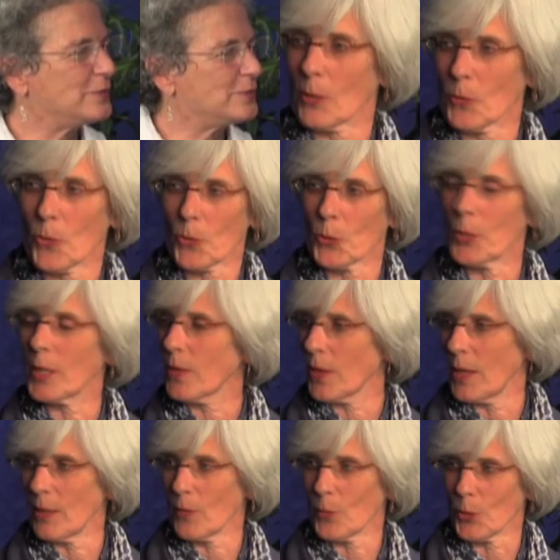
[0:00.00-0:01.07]
our 30th
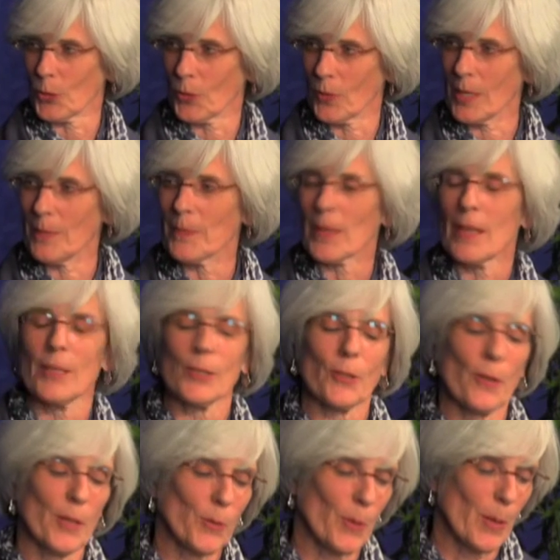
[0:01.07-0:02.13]
anniversary. That's right.
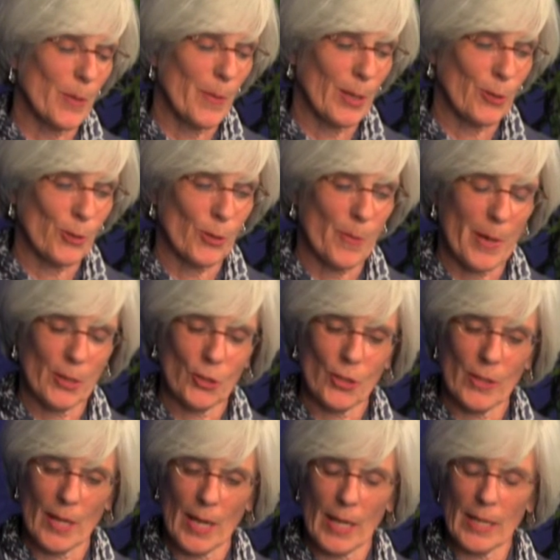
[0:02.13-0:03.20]
So I just wanted to make sure to
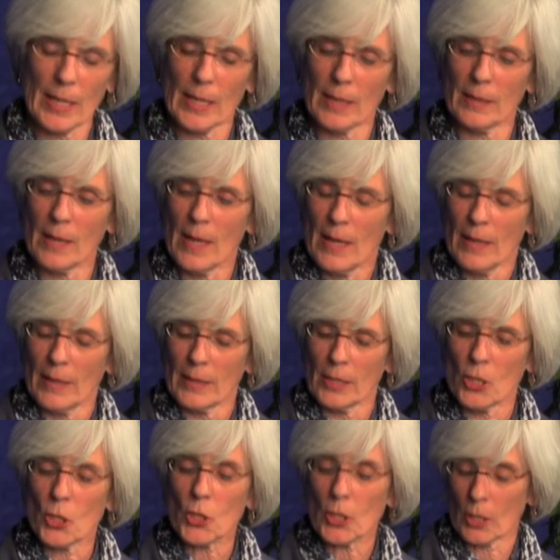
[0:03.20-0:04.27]
mention that. And
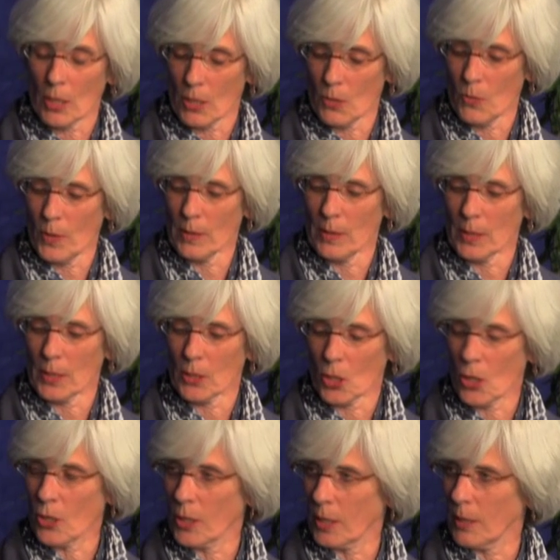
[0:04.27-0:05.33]
years ago, when it
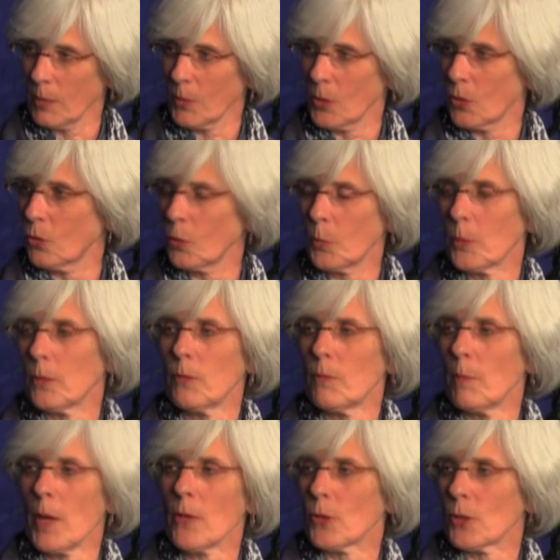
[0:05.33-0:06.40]
started, it was a group of
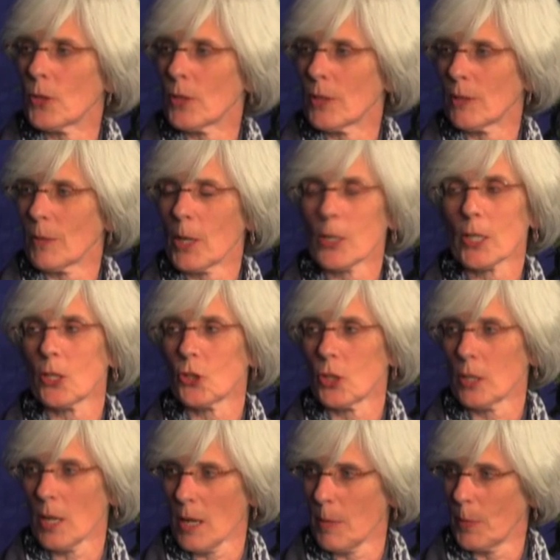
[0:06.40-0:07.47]
mothers around a
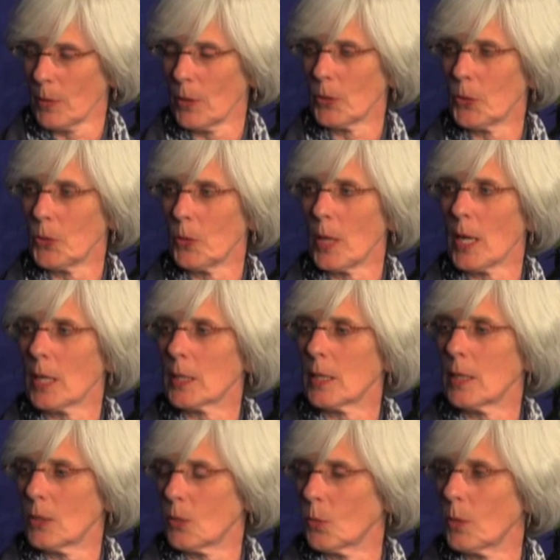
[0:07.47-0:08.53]
kitchen table who had
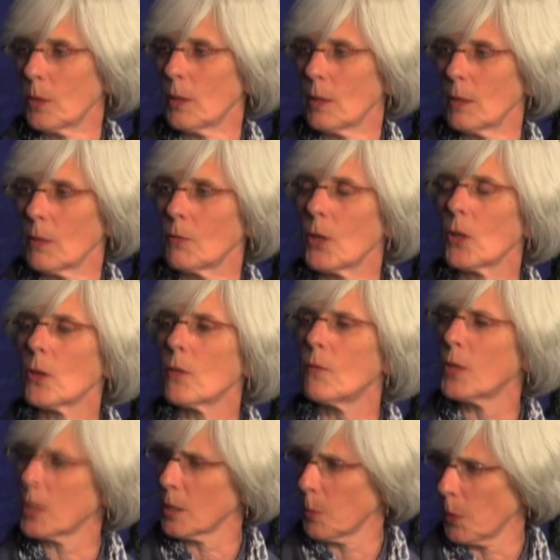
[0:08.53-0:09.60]
kids with very
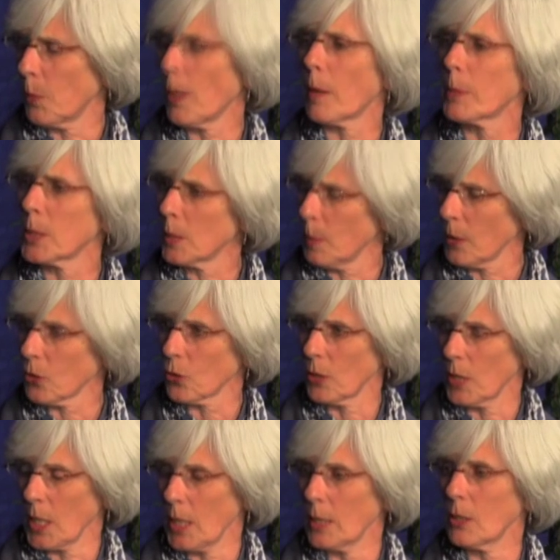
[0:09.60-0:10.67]
visible, probably special
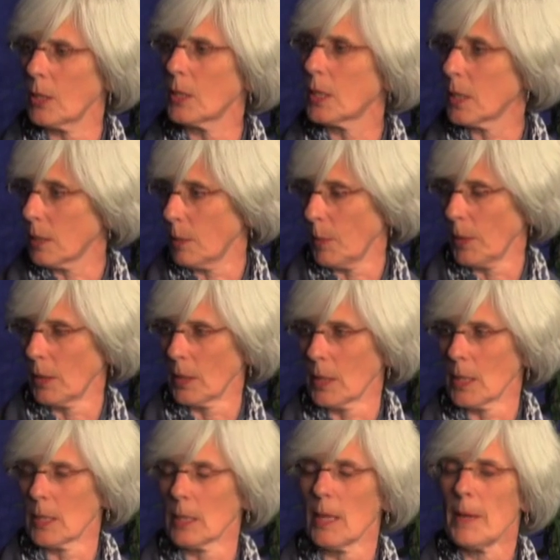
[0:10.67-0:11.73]
needs and
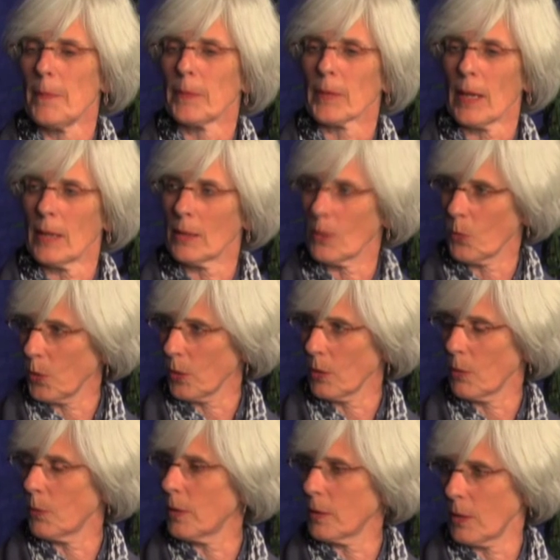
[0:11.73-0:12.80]
disabilities. And there were
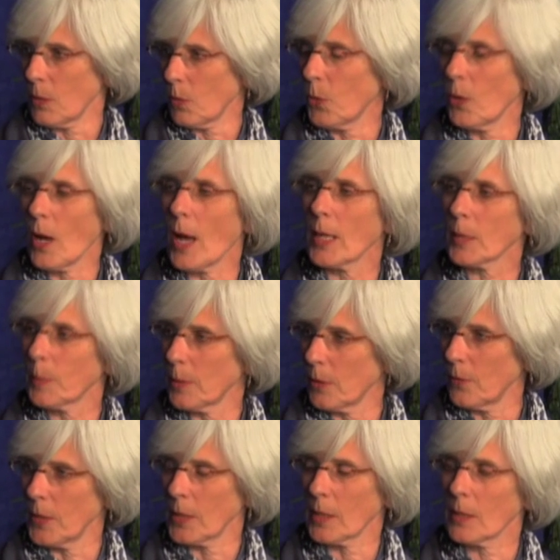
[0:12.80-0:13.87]
there were
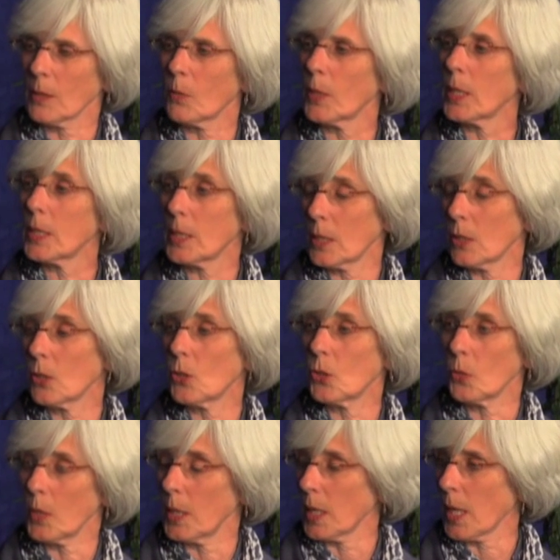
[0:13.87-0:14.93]
hospital visits, and we still
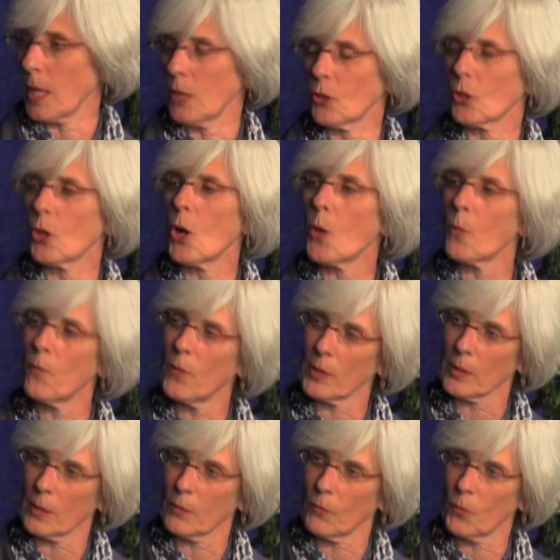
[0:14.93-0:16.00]
do an occasional home
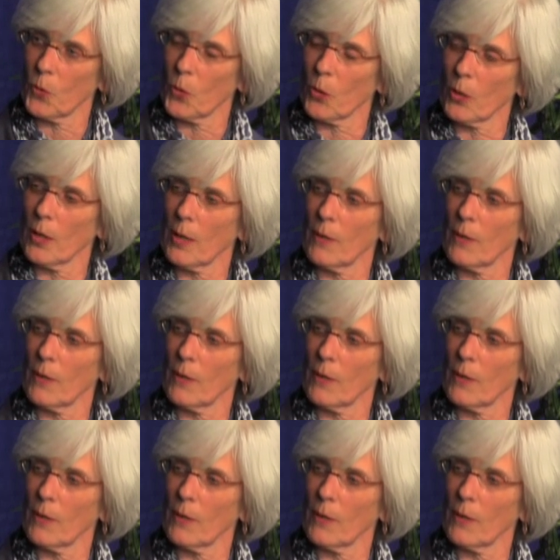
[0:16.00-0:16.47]
visit for uh,